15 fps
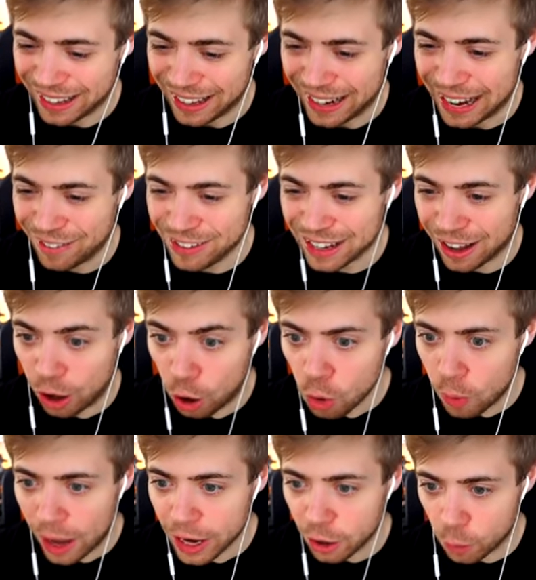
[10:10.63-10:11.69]
And having that...
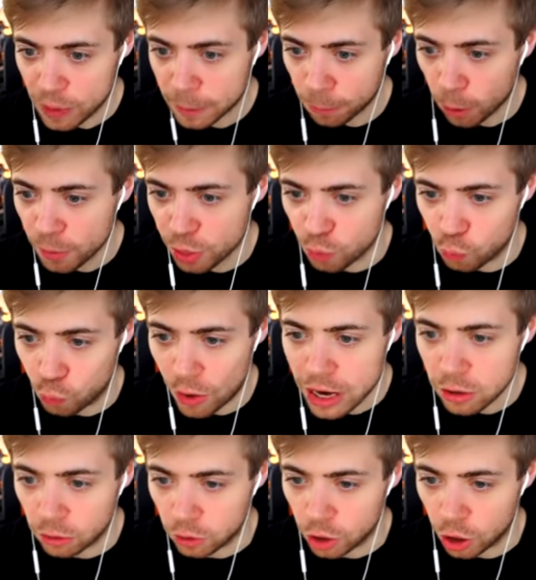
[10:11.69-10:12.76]
Oh, hang on. We spawn with a
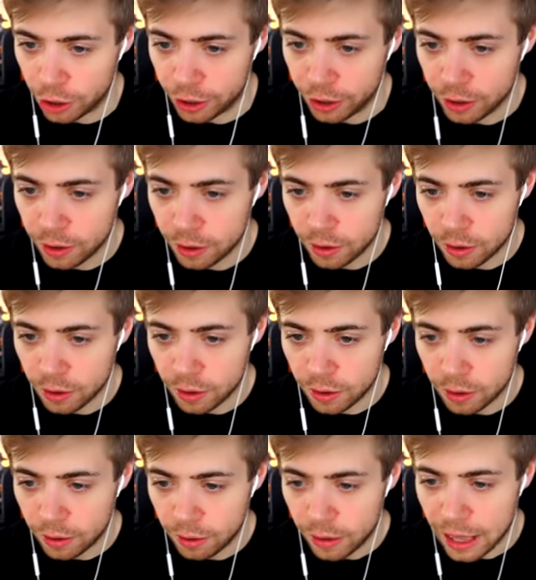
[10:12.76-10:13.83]
railgun.
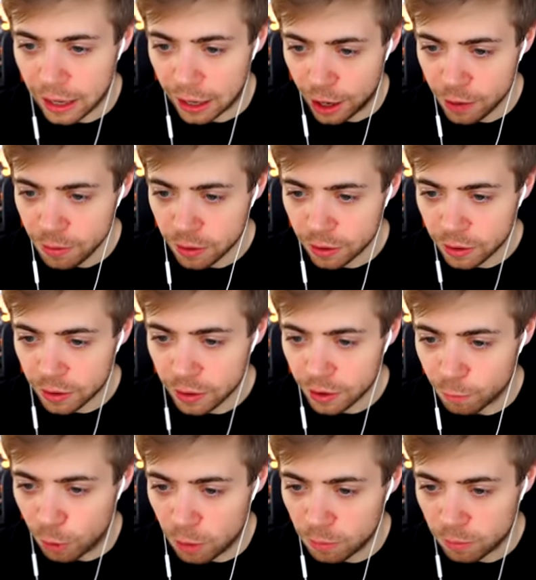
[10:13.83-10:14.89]
Hello.
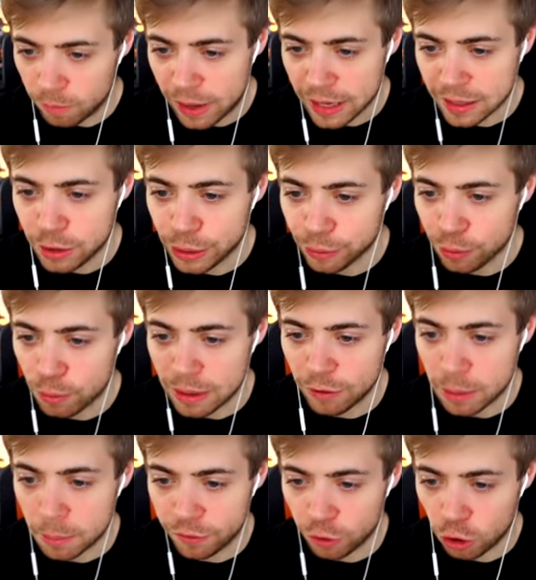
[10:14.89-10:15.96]
Well, let's do something we've never
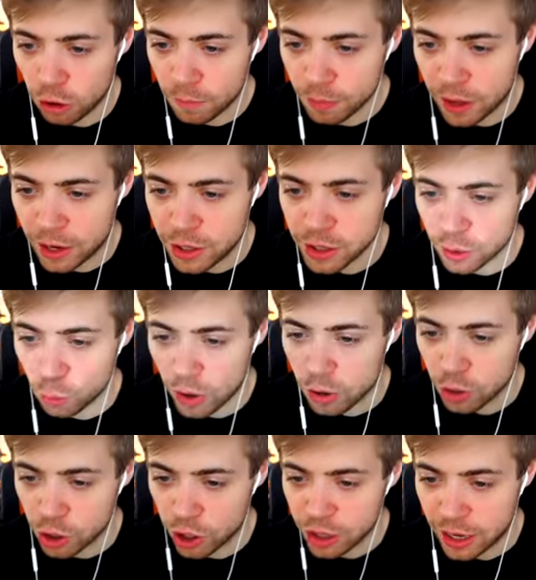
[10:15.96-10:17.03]
done before and a
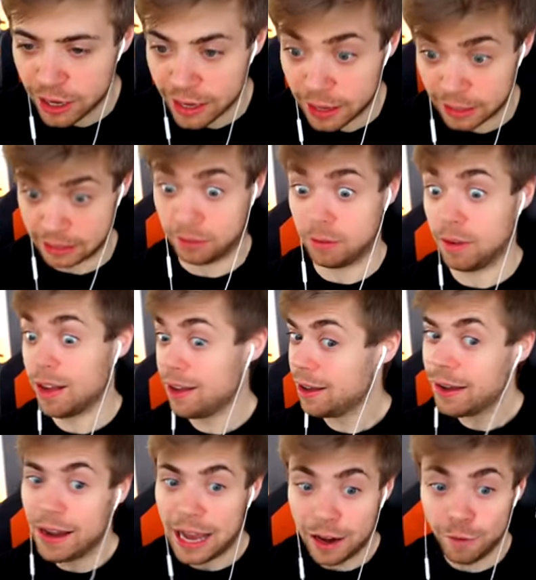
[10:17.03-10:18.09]
railgun against
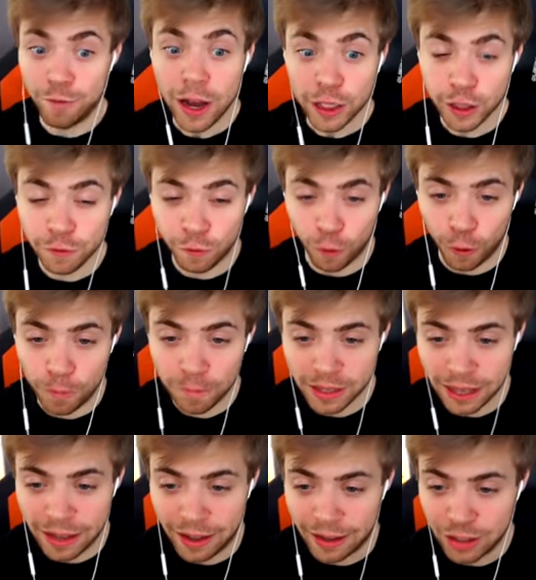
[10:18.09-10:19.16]
infection forms
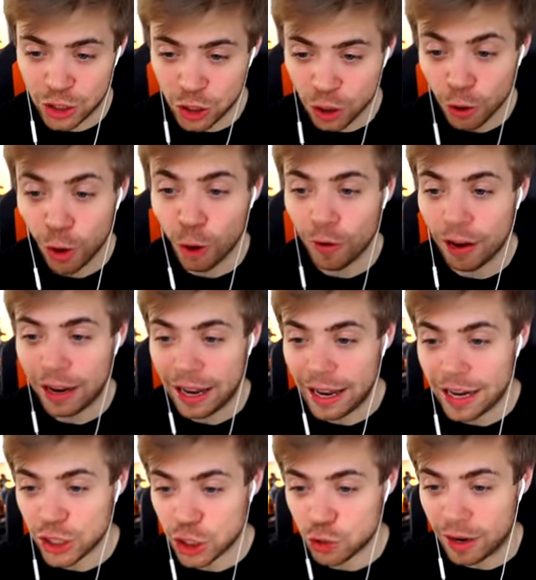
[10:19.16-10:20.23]
and shock horror.
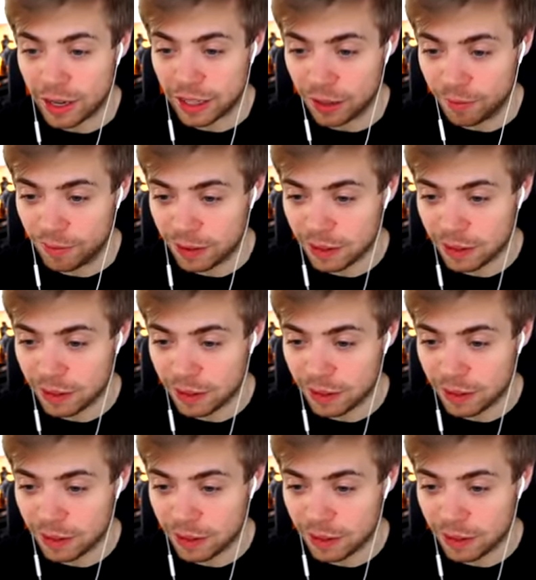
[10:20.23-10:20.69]
It shreds them.